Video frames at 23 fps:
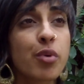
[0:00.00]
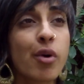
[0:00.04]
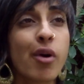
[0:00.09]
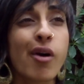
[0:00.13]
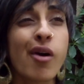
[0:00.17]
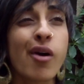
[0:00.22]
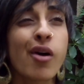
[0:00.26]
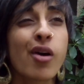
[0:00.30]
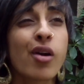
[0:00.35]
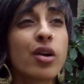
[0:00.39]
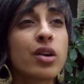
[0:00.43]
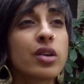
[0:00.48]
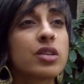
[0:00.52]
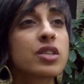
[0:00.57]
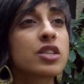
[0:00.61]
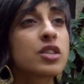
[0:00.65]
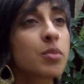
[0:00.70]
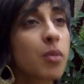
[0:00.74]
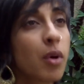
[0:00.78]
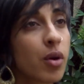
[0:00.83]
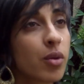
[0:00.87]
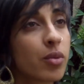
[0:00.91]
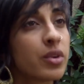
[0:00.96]
bar and a
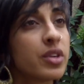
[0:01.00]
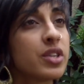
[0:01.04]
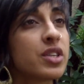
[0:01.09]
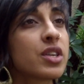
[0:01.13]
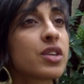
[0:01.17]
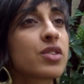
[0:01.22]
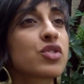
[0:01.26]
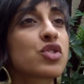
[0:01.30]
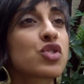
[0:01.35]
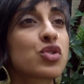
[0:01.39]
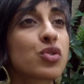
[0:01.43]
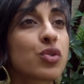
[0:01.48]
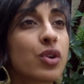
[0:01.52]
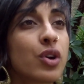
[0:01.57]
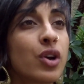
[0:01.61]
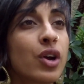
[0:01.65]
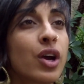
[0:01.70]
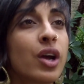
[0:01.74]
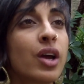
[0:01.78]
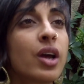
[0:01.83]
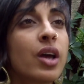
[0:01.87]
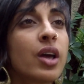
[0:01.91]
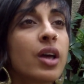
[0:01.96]
small retail
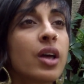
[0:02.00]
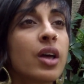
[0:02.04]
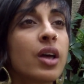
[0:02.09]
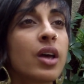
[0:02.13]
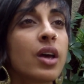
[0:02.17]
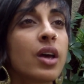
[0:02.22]
store.